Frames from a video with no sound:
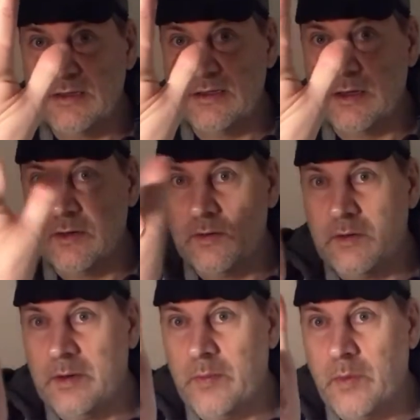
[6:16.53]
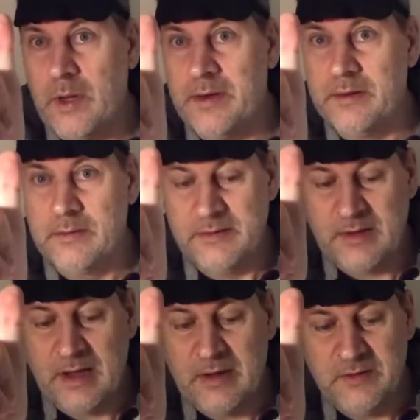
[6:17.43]
so number one is
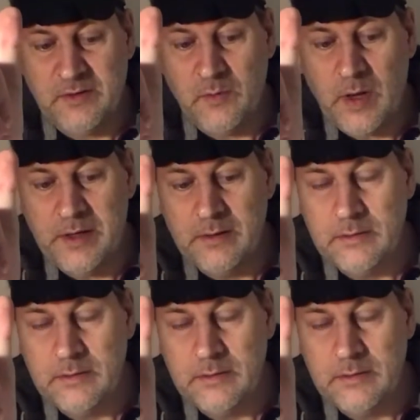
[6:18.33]
that how you do one